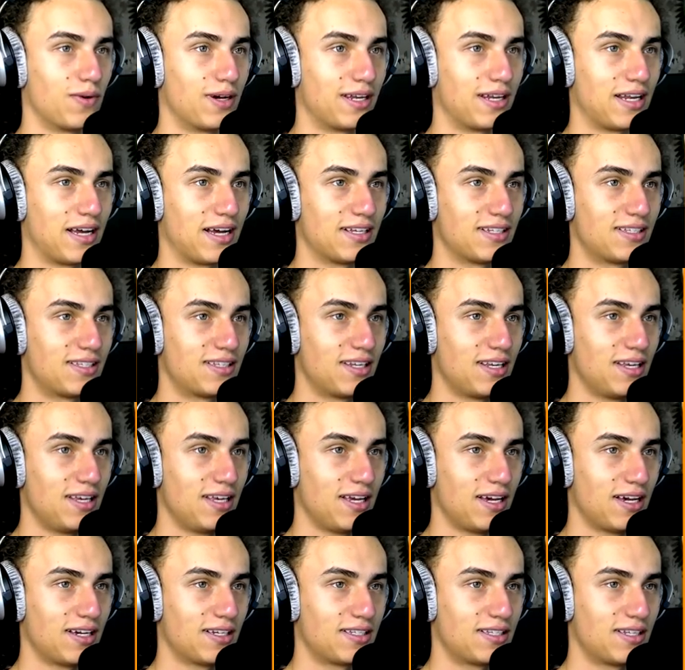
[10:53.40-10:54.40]
Wait, I see,
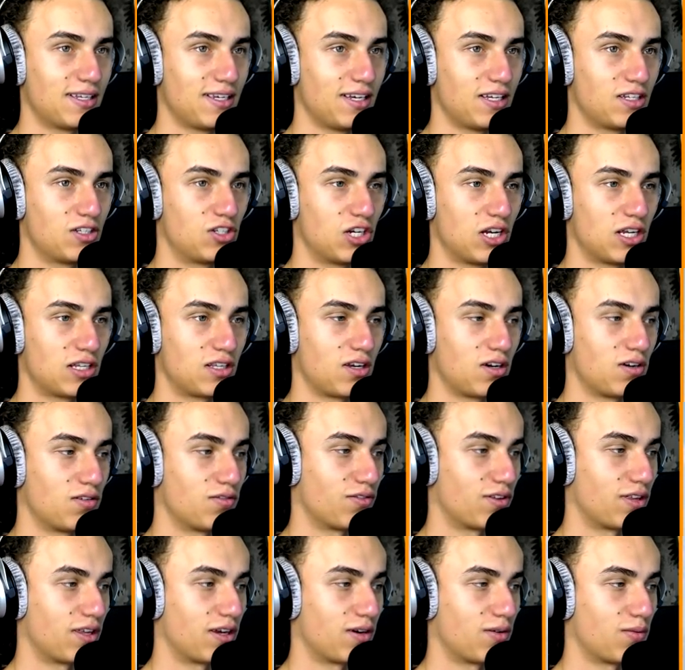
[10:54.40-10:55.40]
well, I see a jet
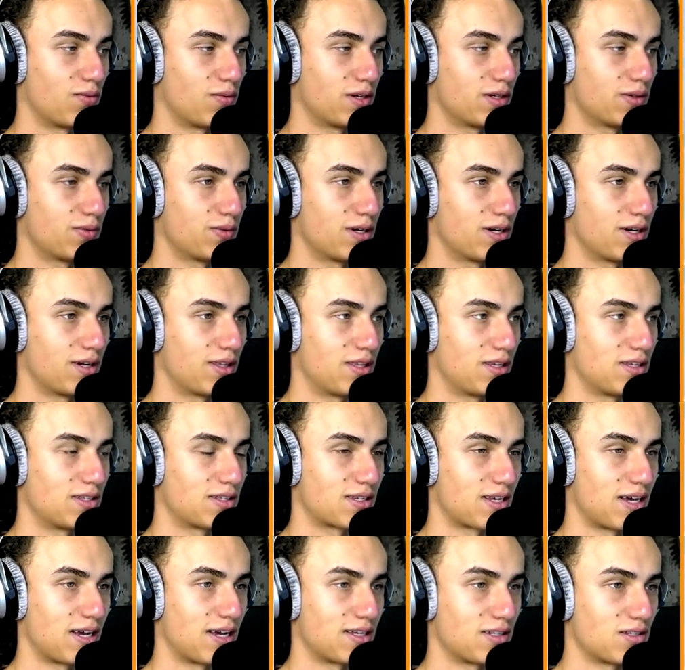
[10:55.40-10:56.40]
over there. Where, where are these
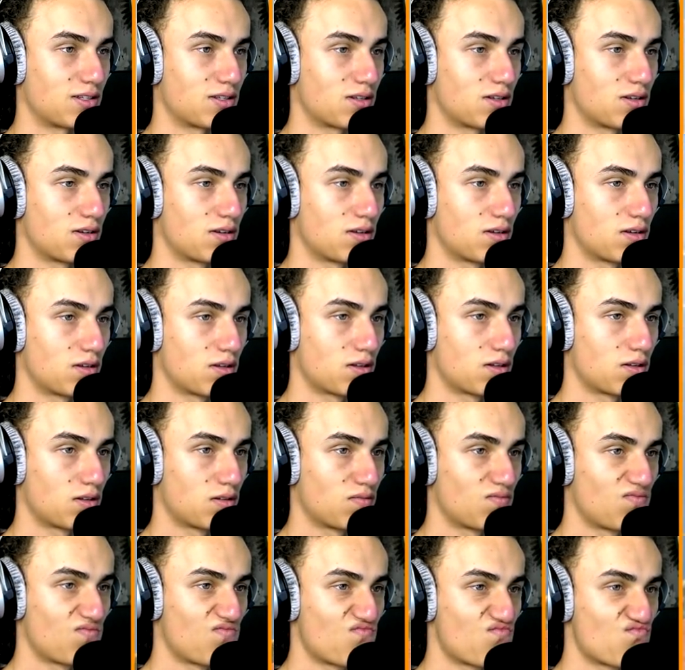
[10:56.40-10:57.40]
guys? I
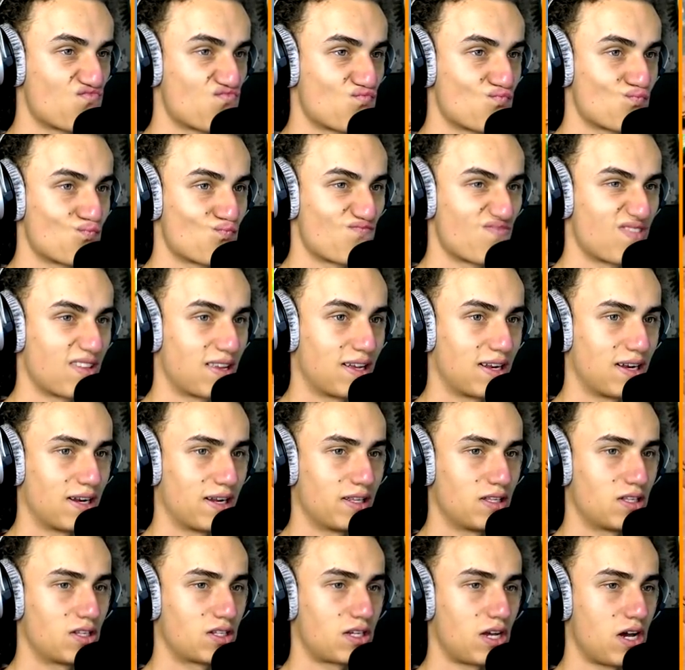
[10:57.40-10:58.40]
didn't do it.
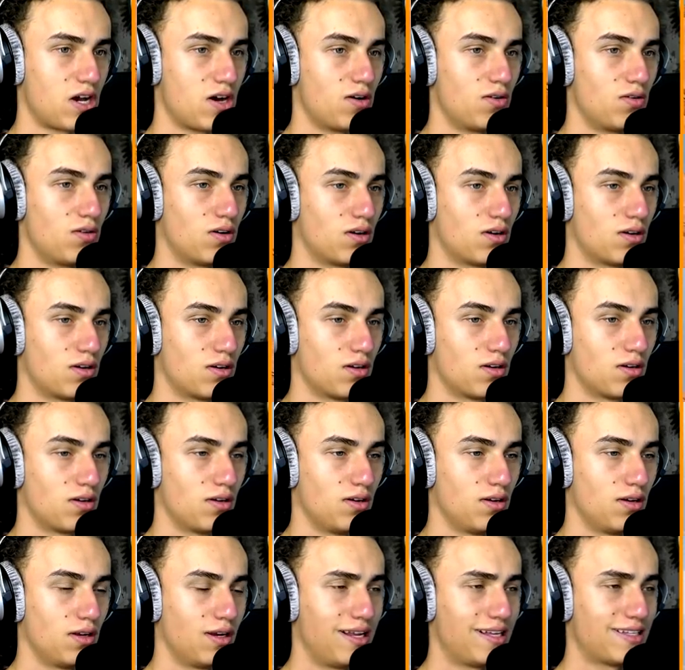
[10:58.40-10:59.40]
Let's go.
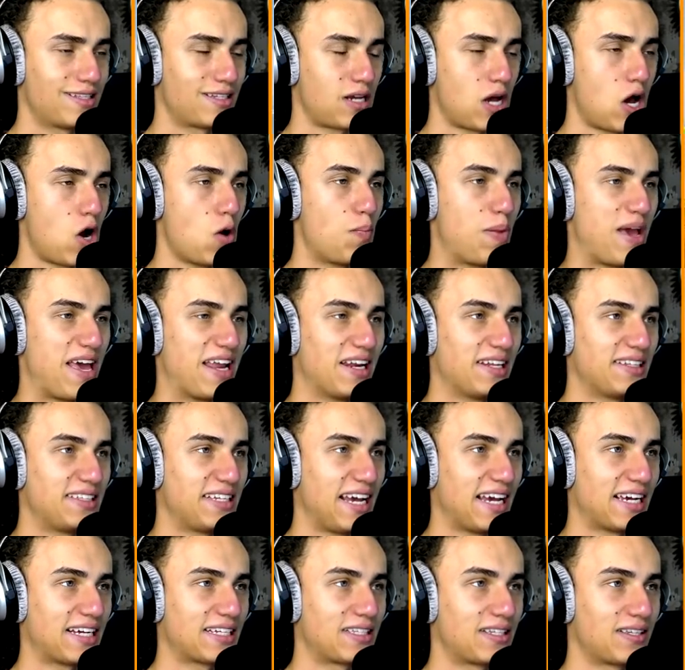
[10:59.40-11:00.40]
Let's go,
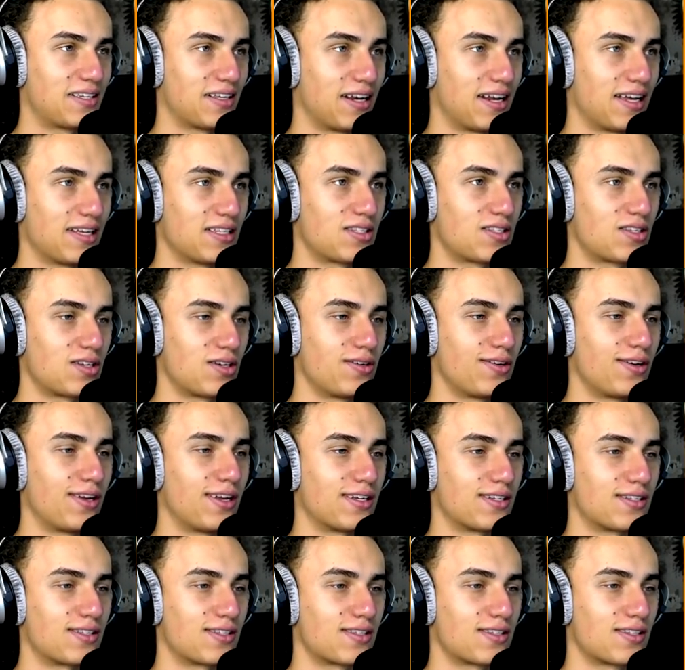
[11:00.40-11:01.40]
Benedict. Let's do
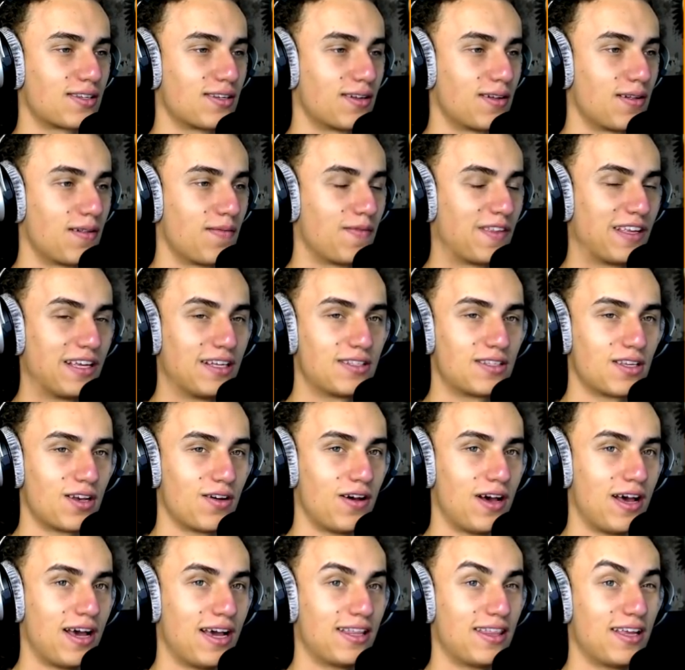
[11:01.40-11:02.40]
this. It's oh
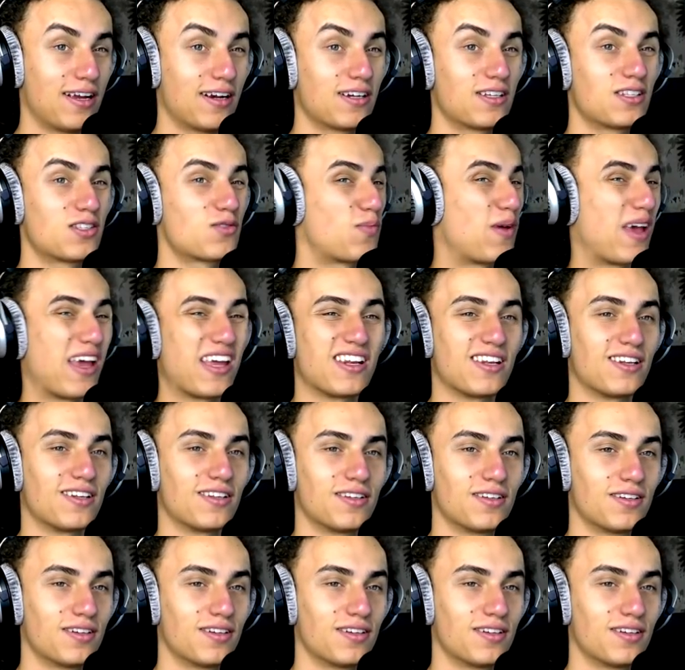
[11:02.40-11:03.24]
hi there, it's Ben. Oh